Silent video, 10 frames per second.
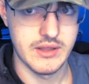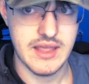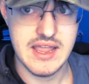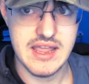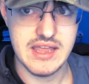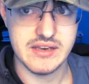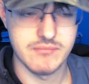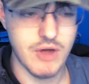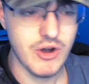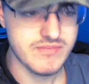And
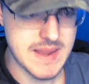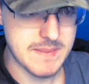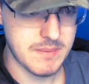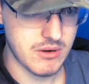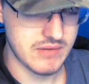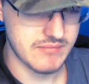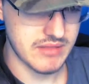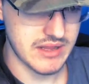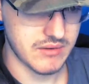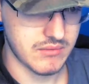most people are gonna be
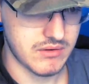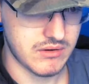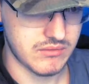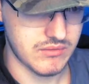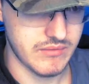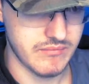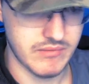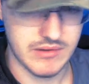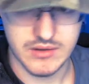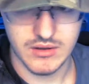like, well, what
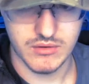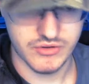do you do?